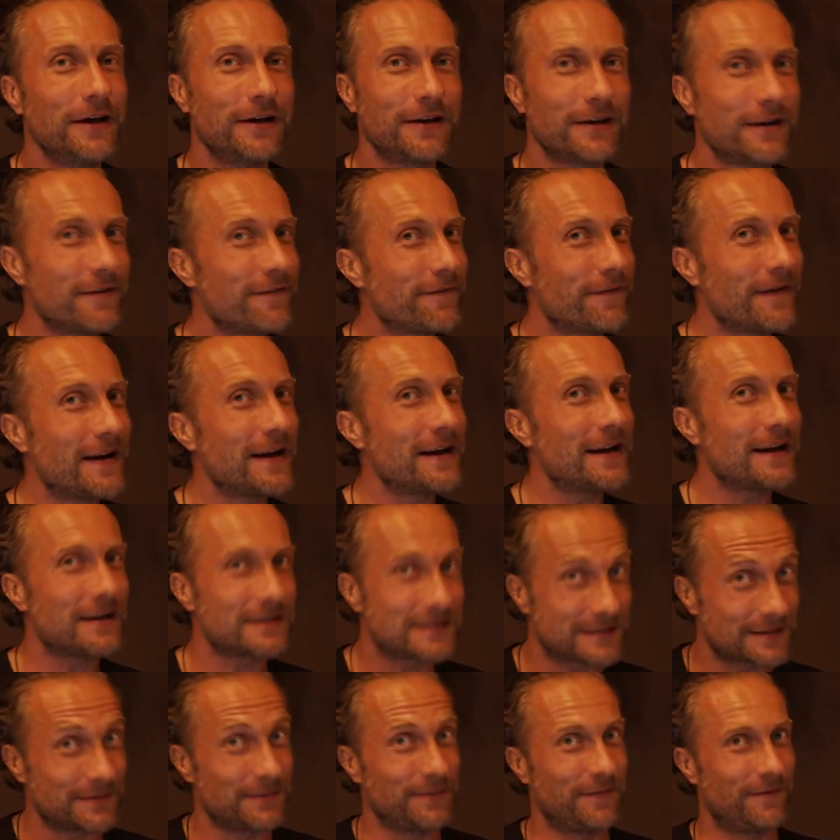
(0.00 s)
you're going to find
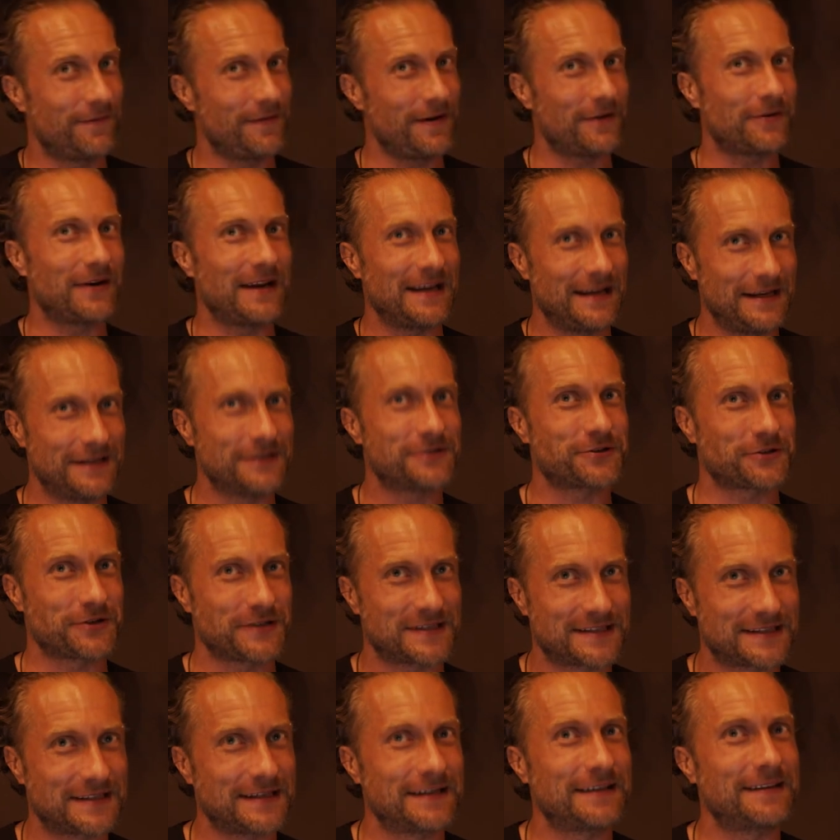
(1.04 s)
out some very
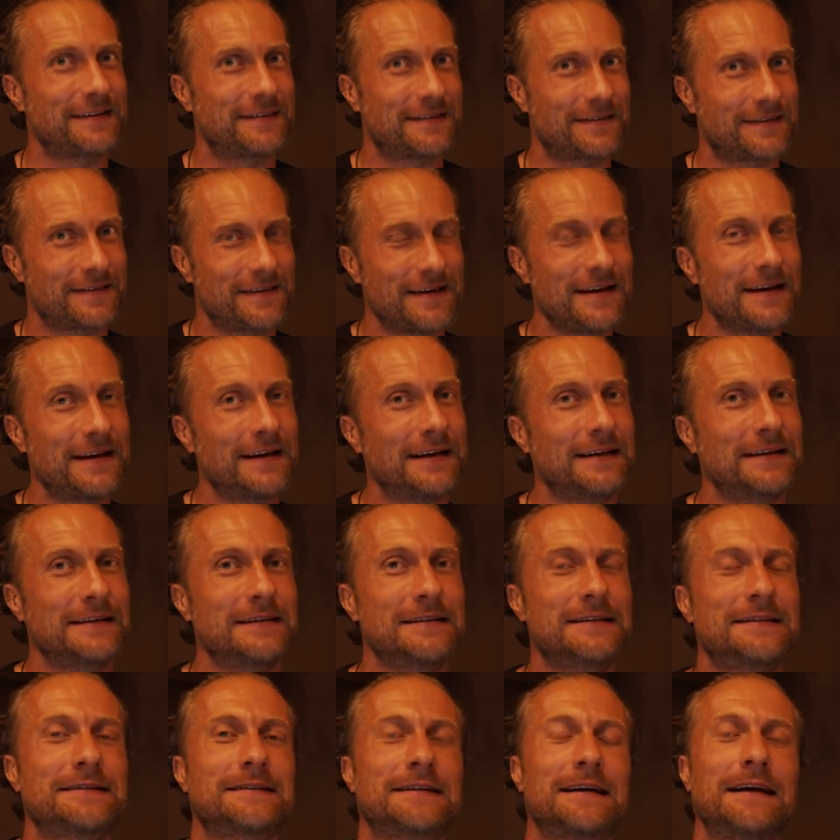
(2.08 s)
interesting
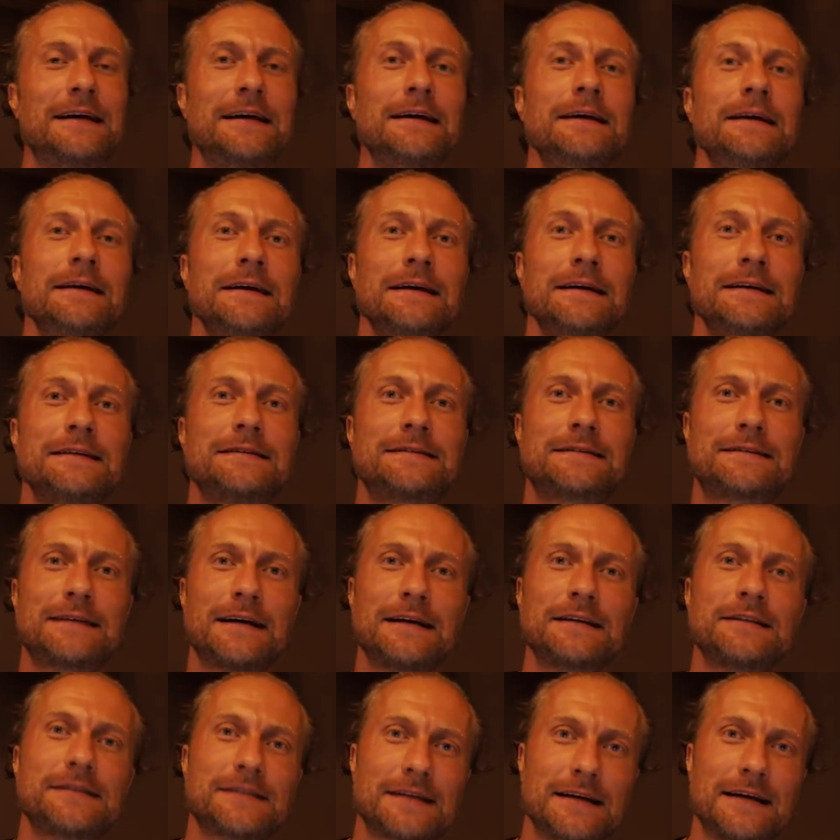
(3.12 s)
things,
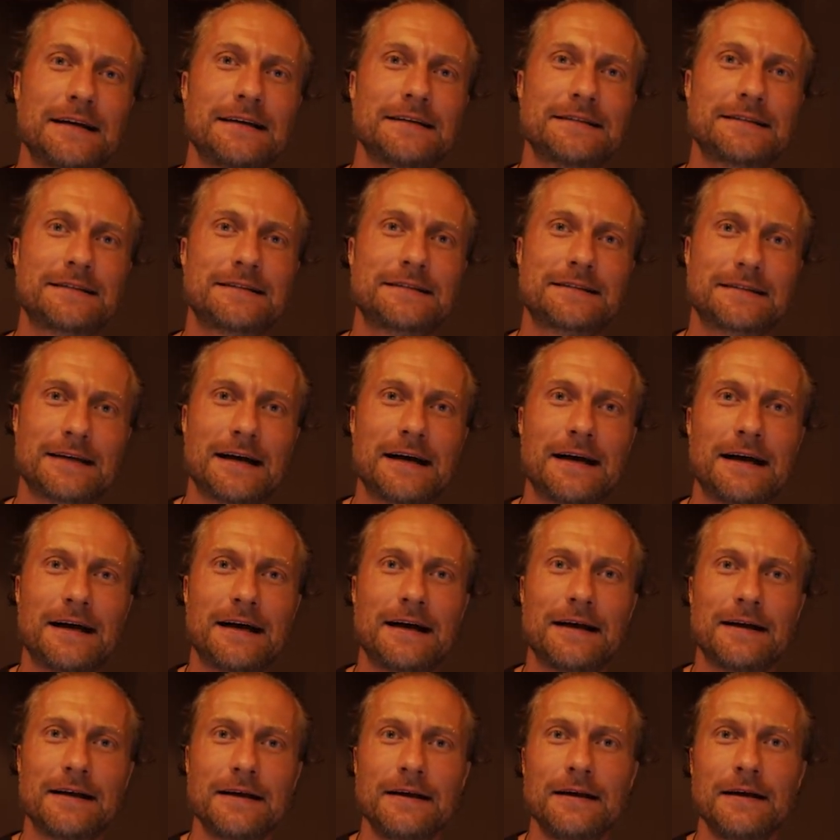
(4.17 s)
such as
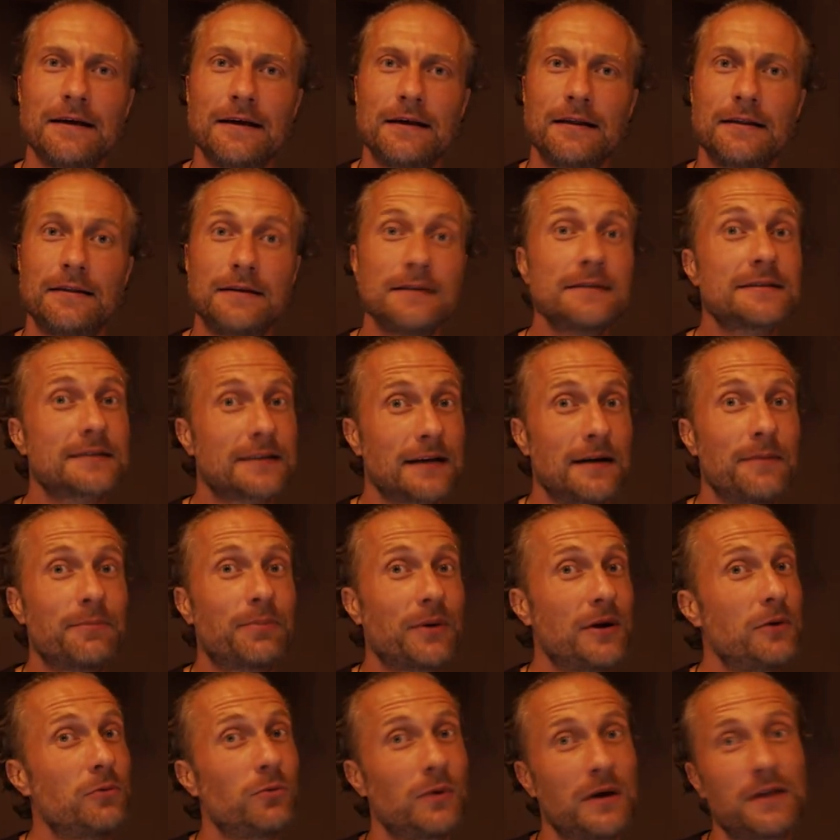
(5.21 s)
this
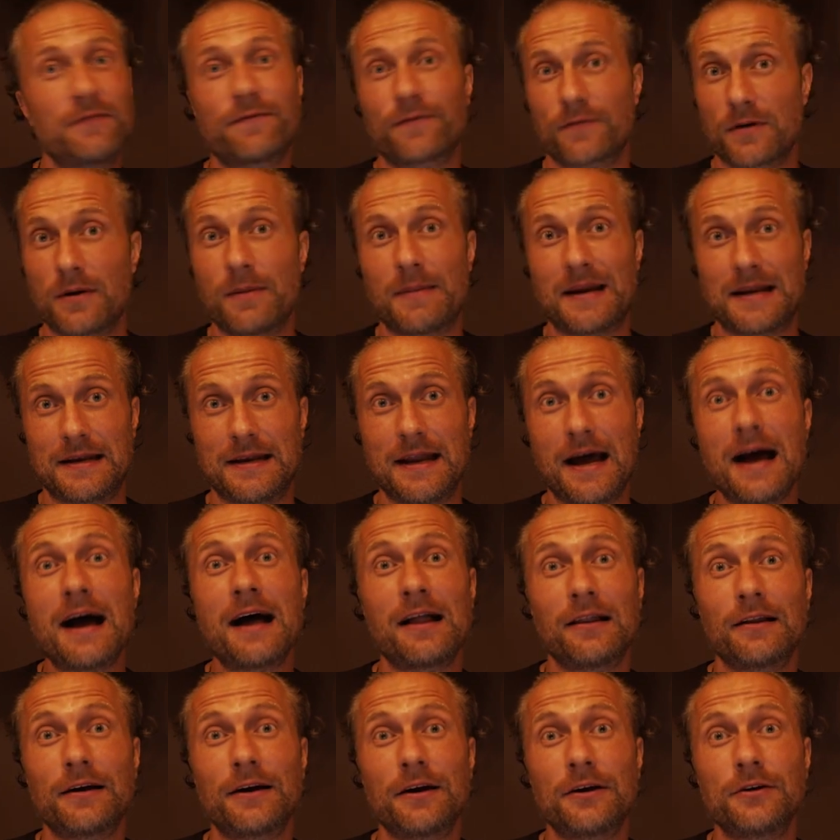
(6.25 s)
company went from
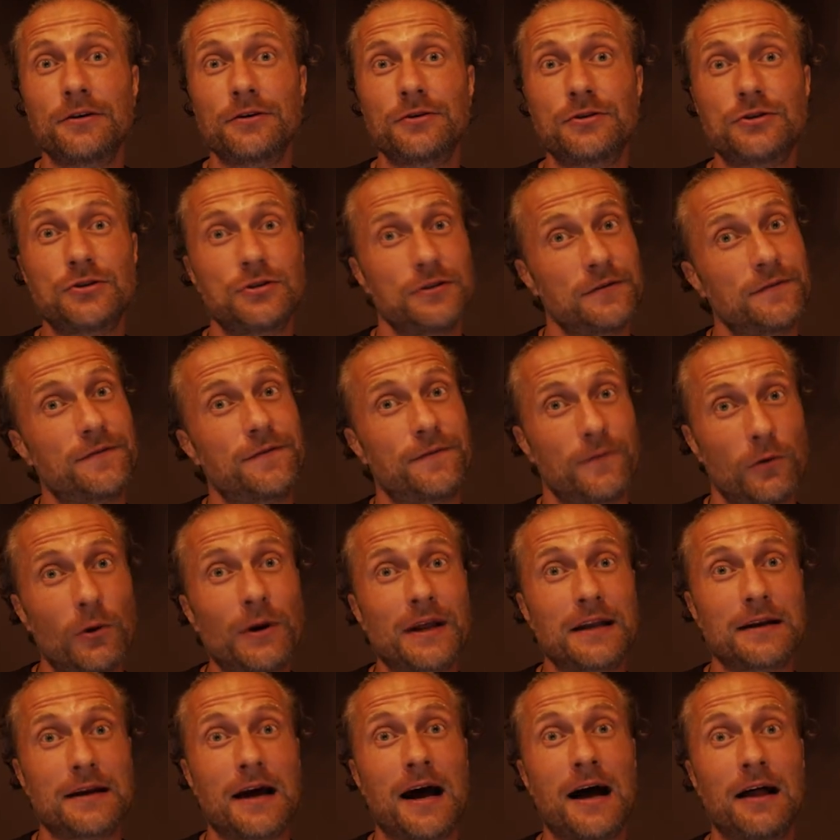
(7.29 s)
$1 to
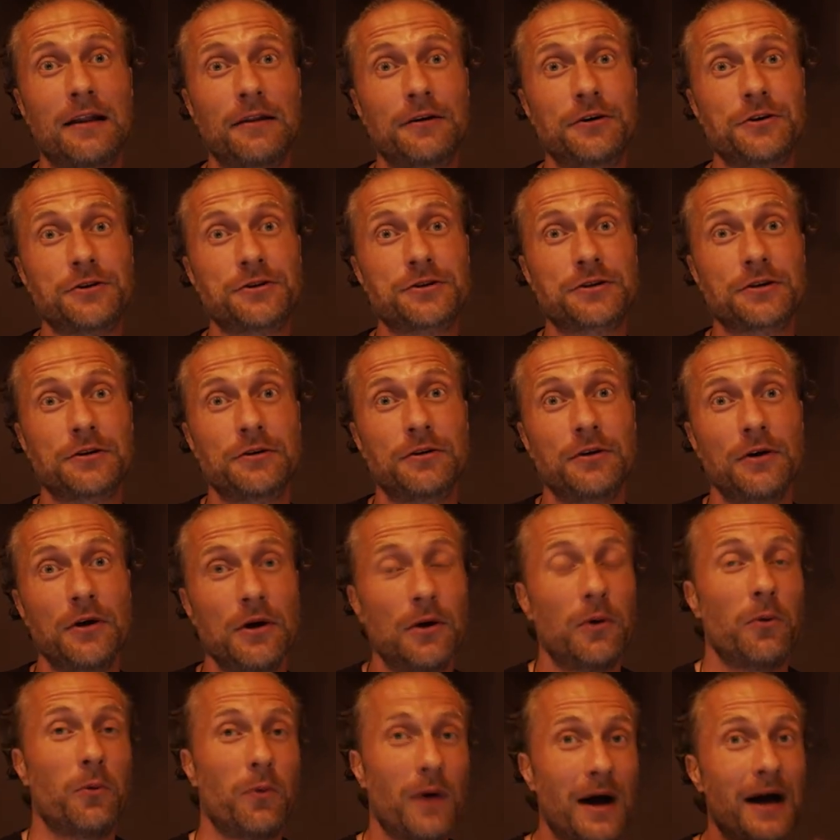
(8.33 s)
$40,
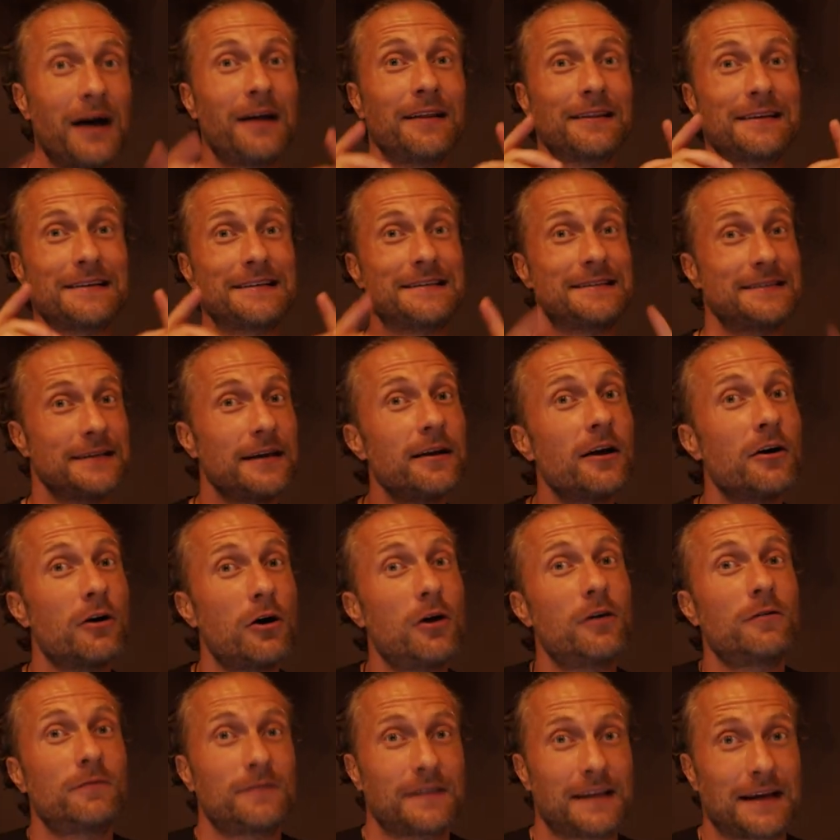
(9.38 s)
while the
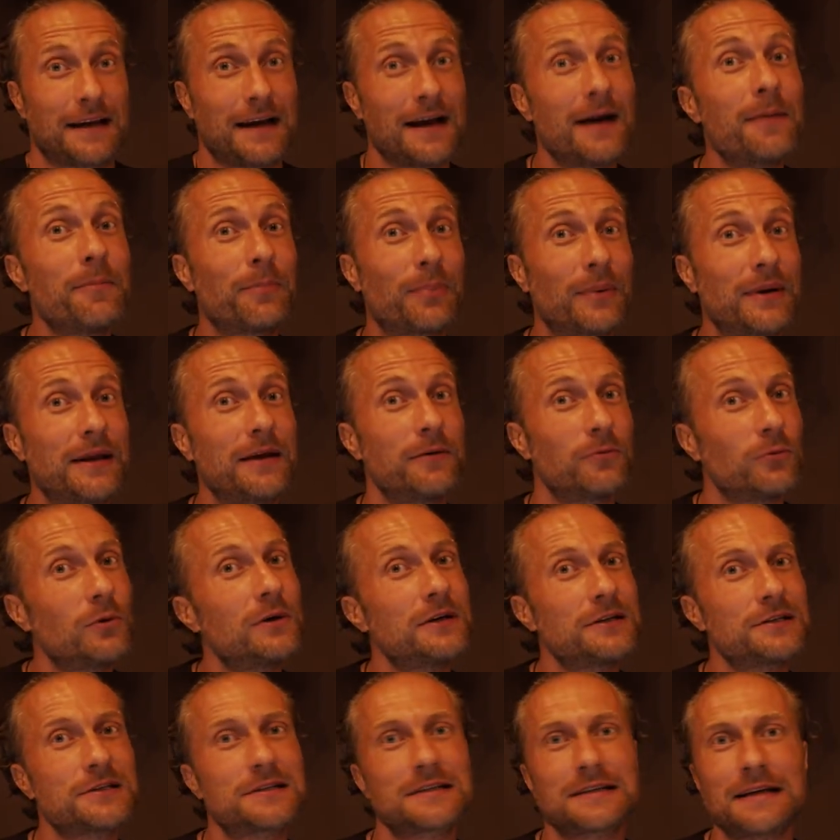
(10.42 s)
CEO of the company
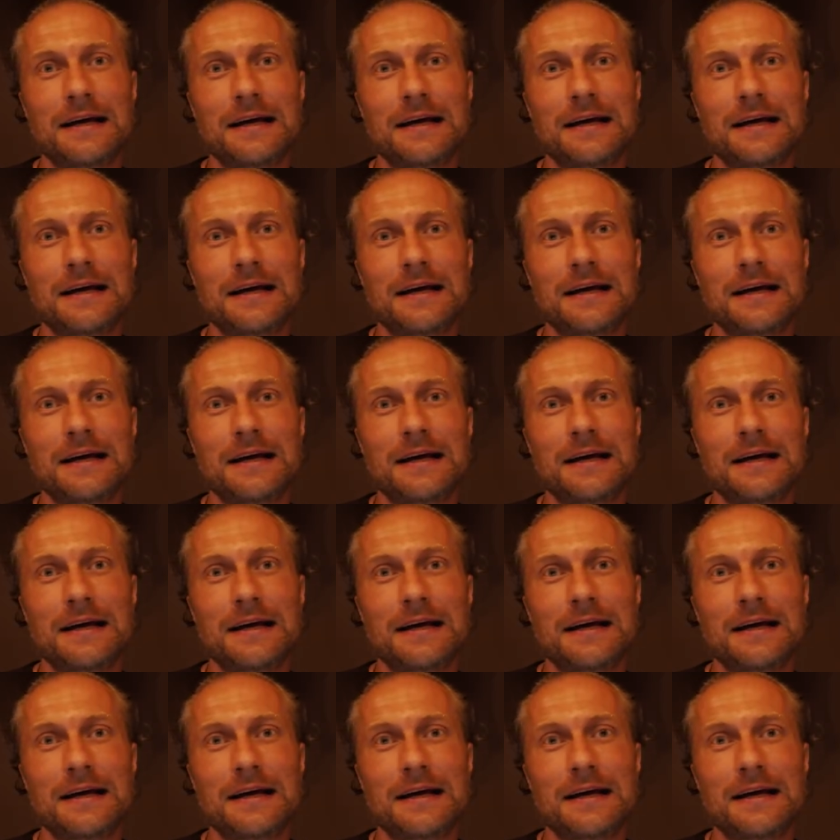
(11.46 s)
was